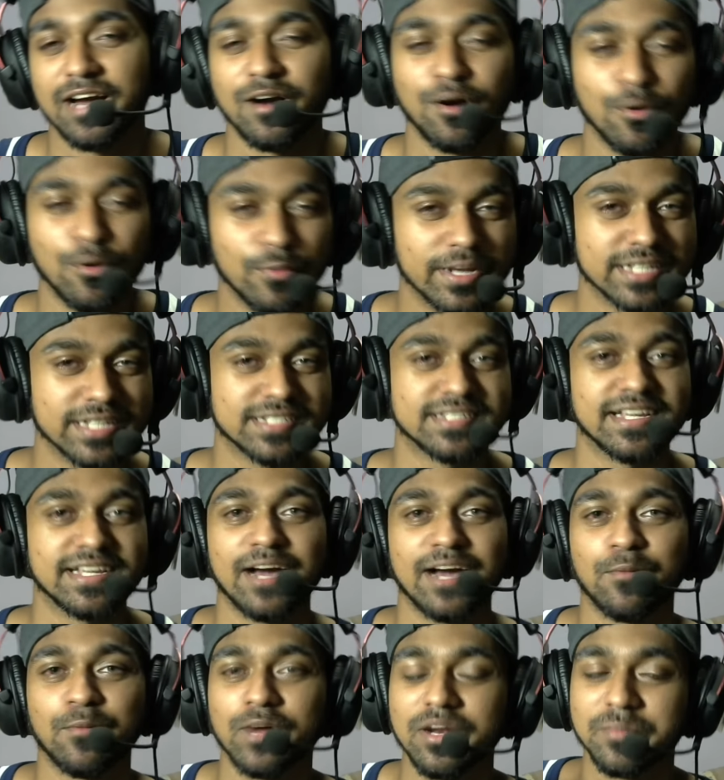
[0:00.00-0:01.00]
always say
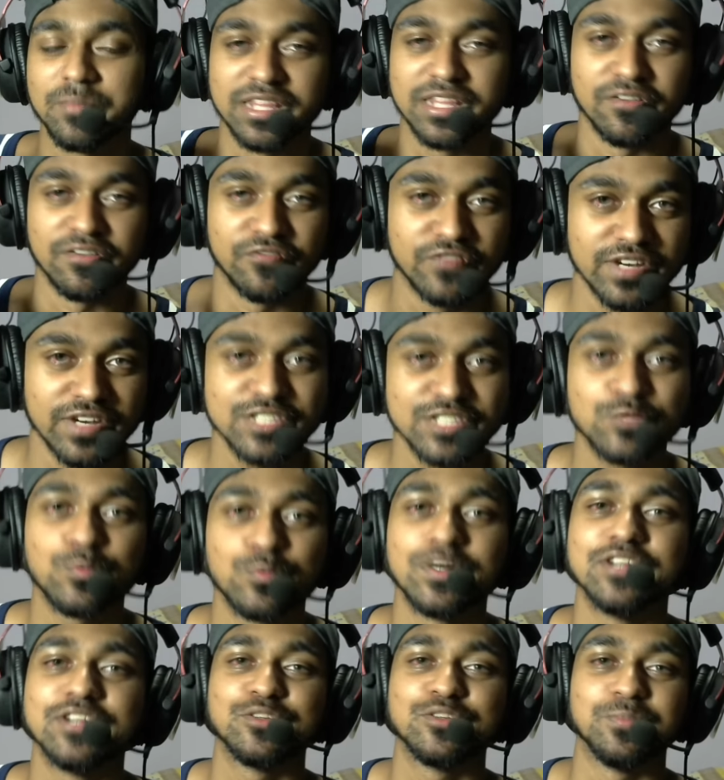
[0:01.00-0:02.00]
I want to be the first
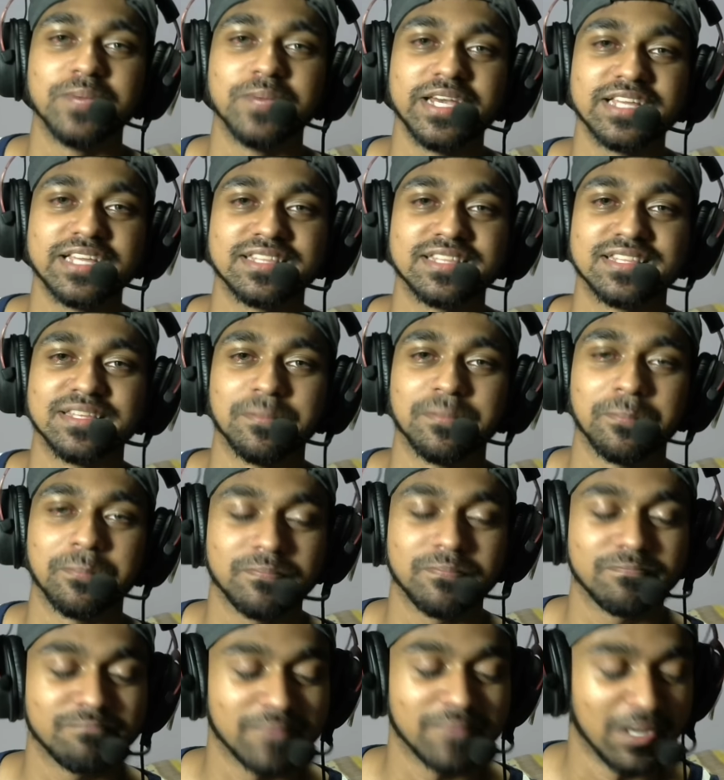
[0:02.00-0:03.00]
one to make the
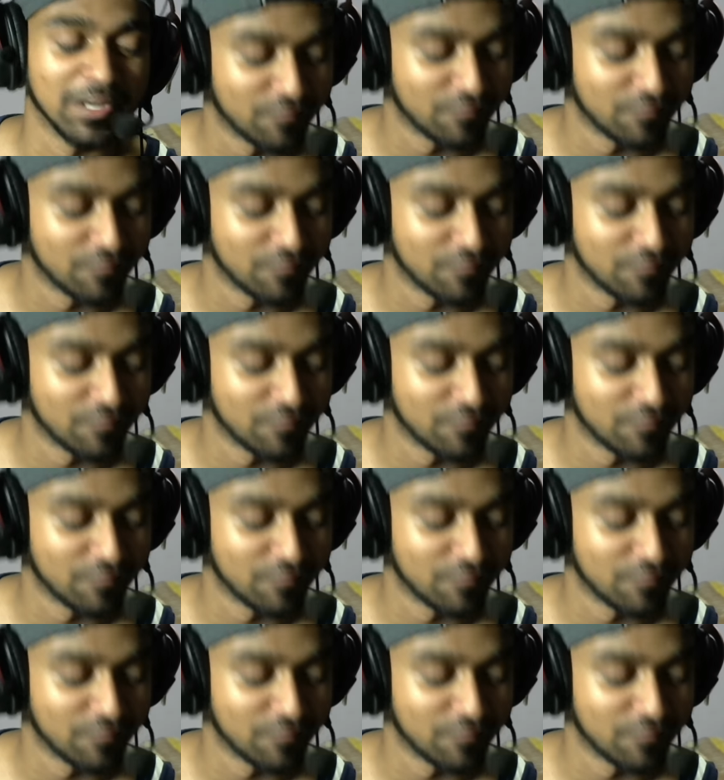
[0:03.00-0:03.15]
a,